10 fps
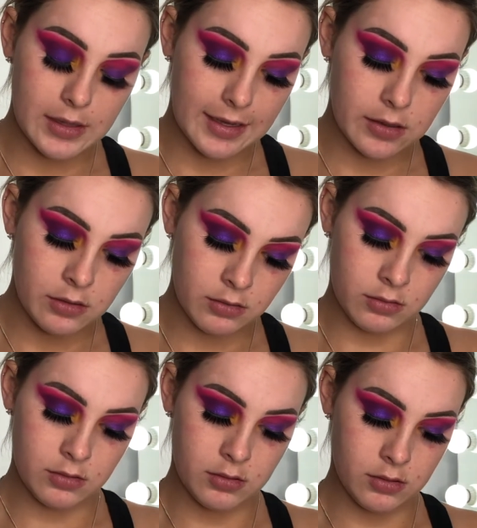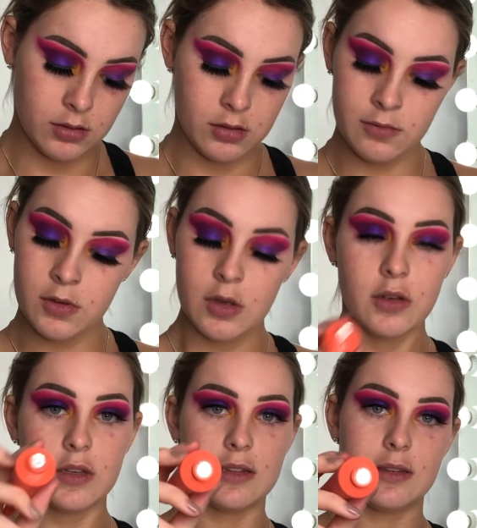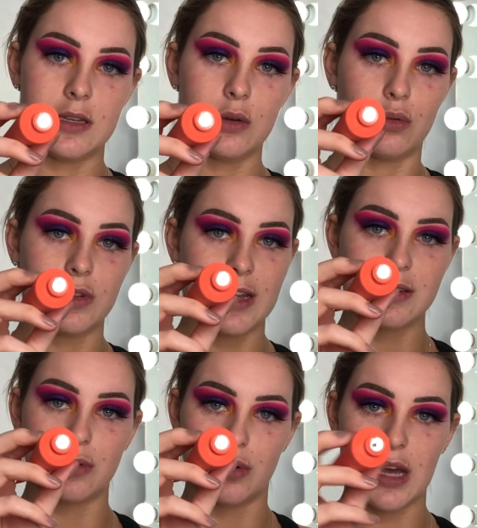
like, it's sealed. That's good.